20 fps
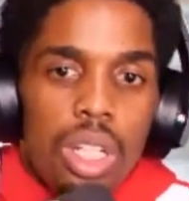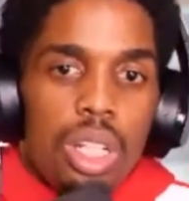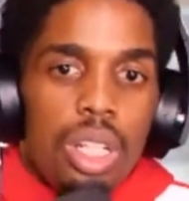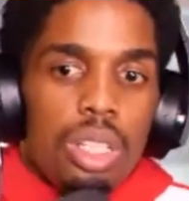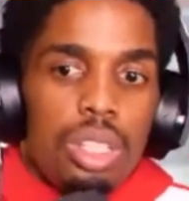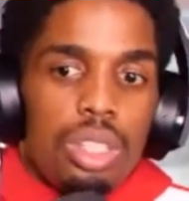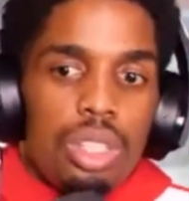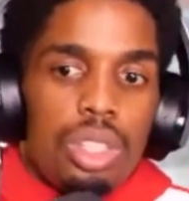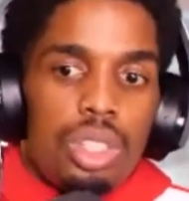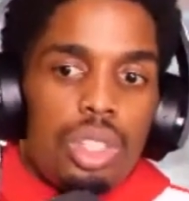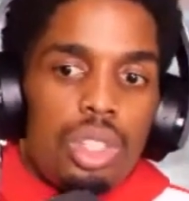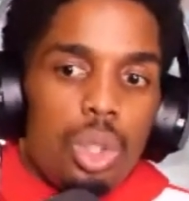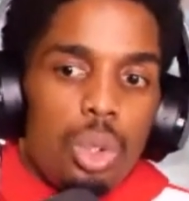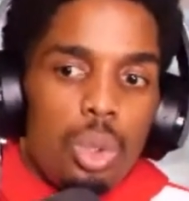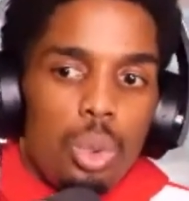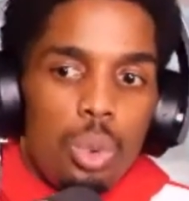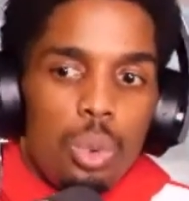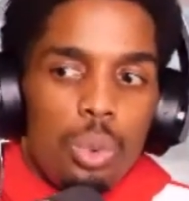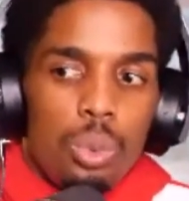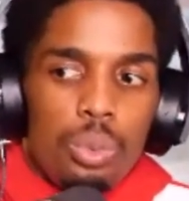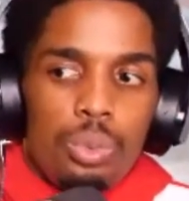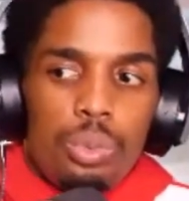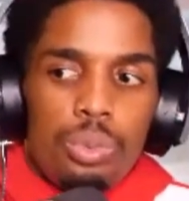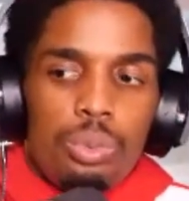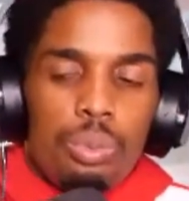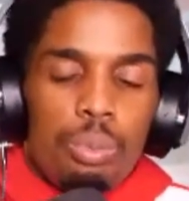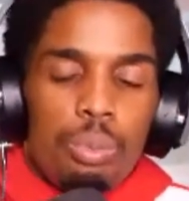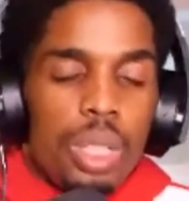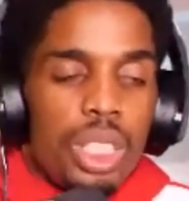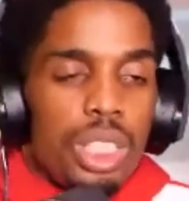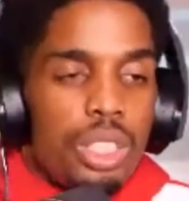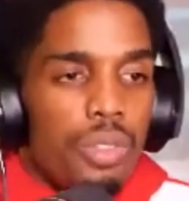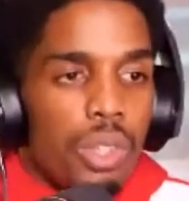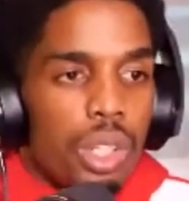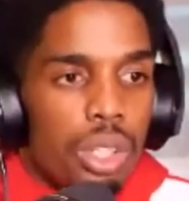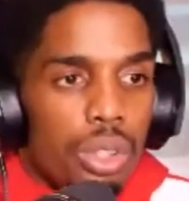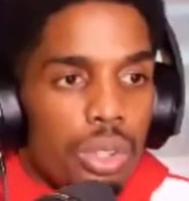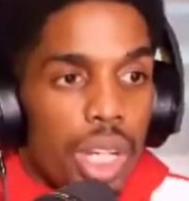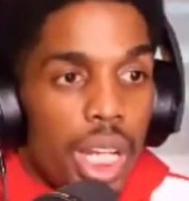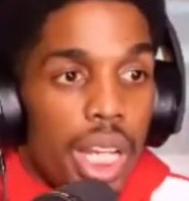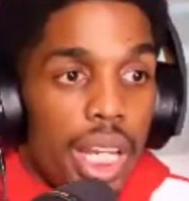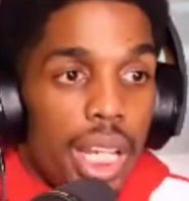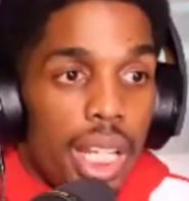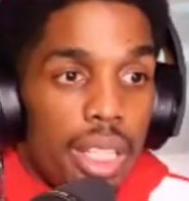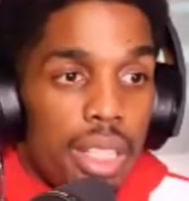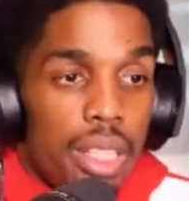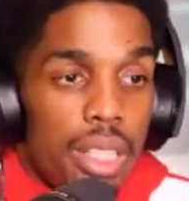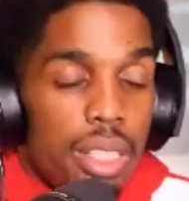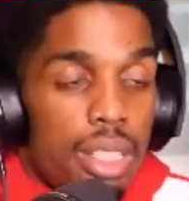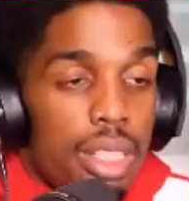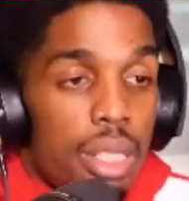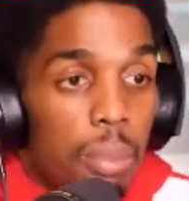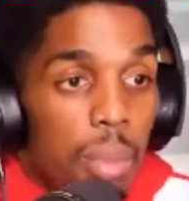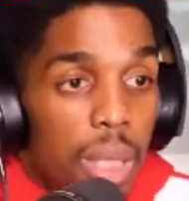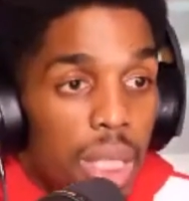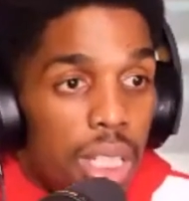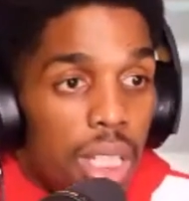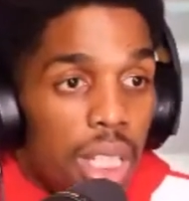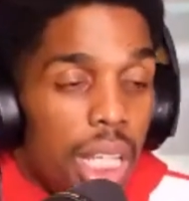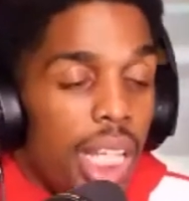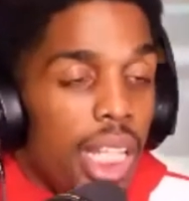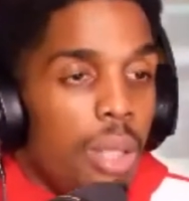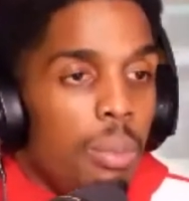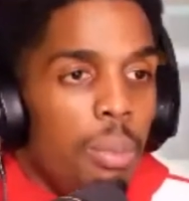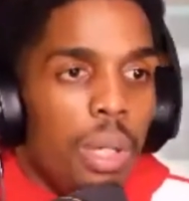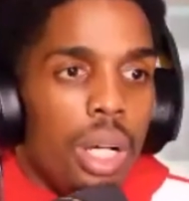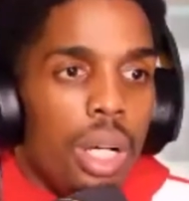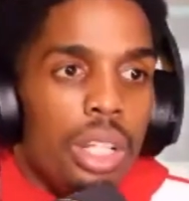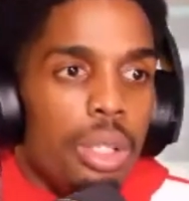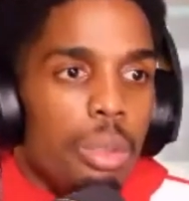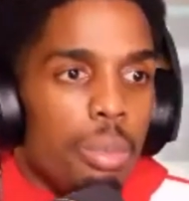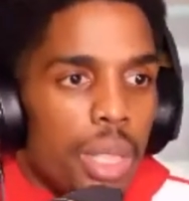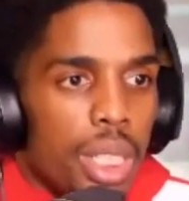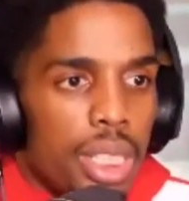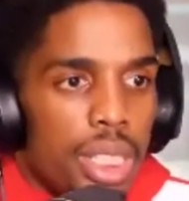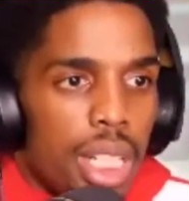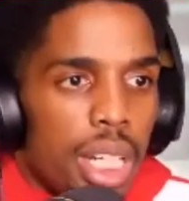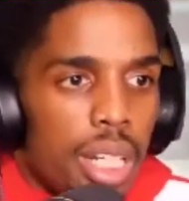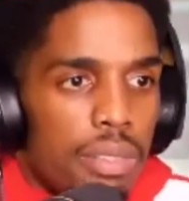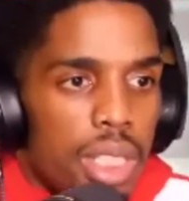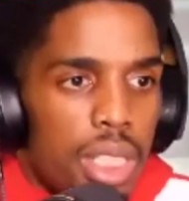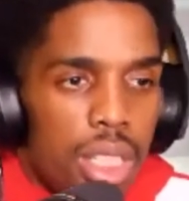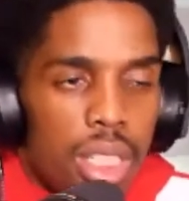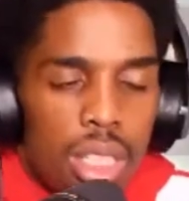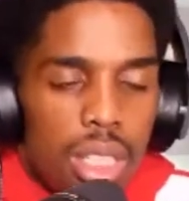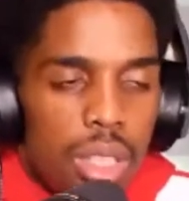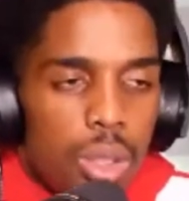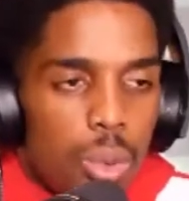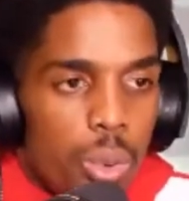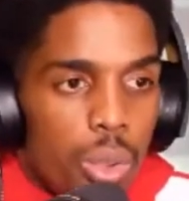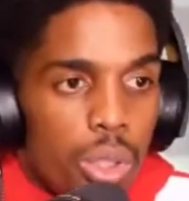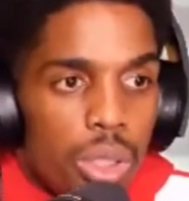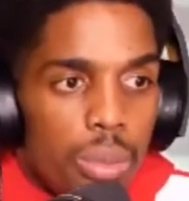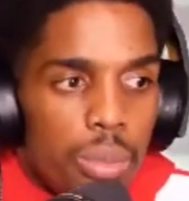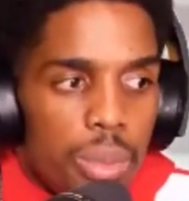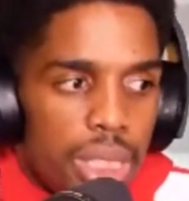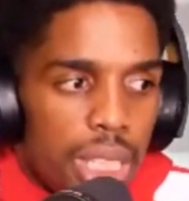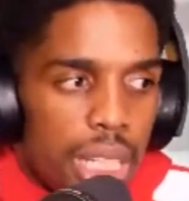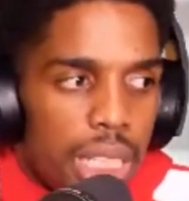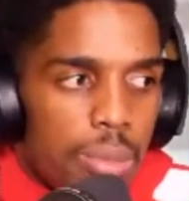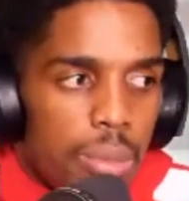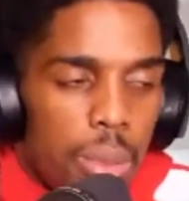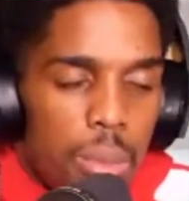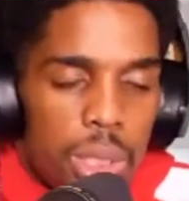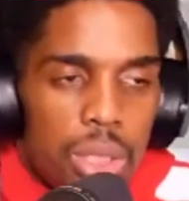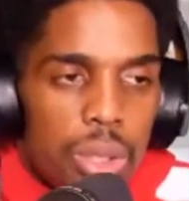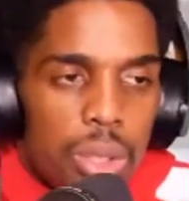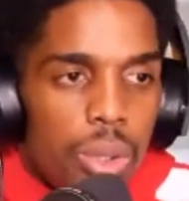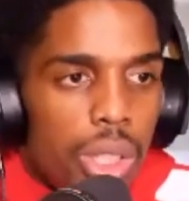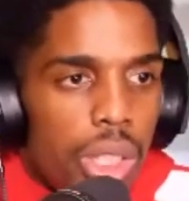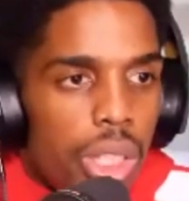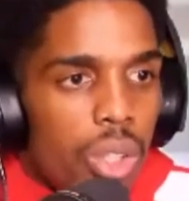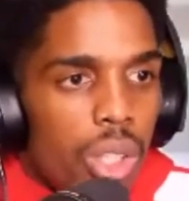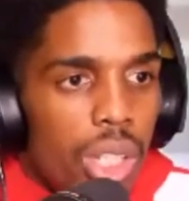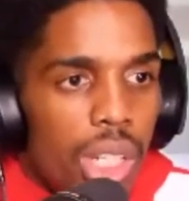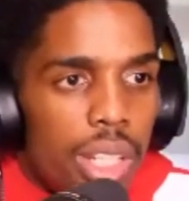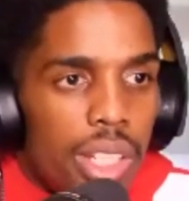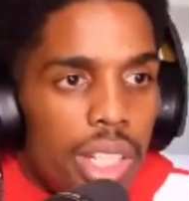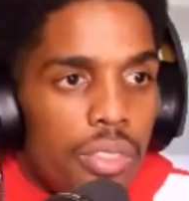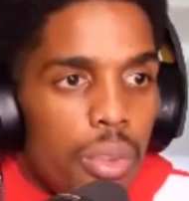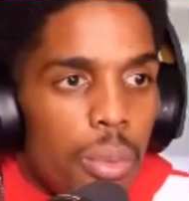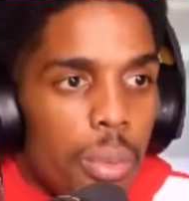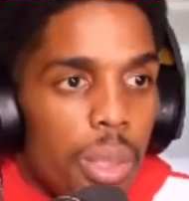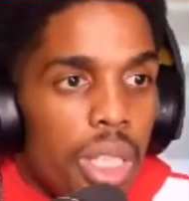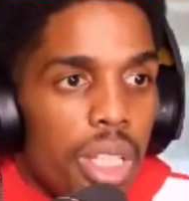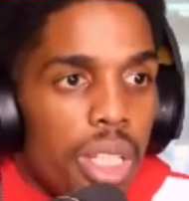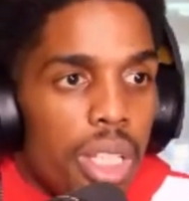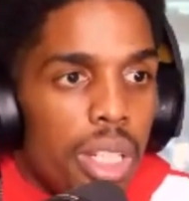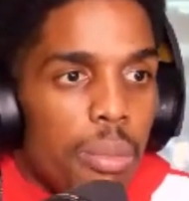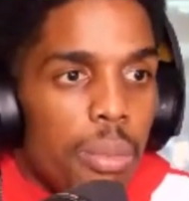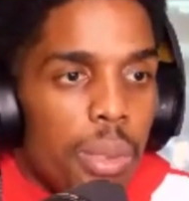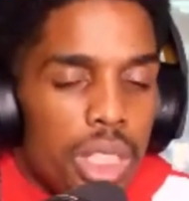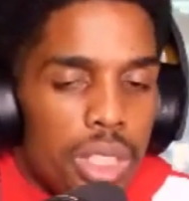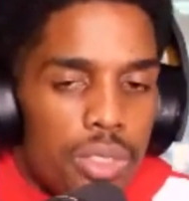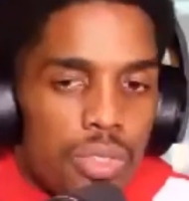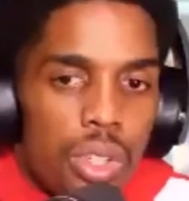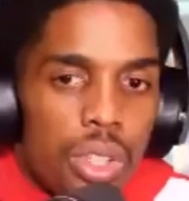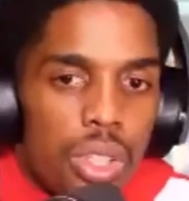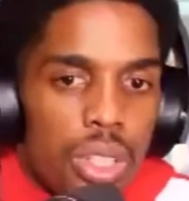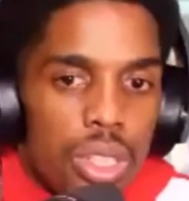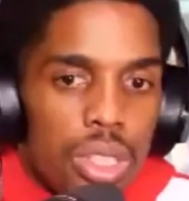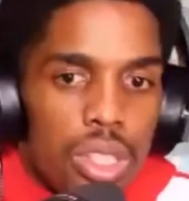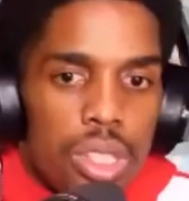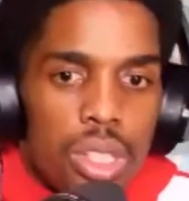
so much further ahead to me than any other place that I've seen in the world besides maybe Tokyo and I've never been there. But as far as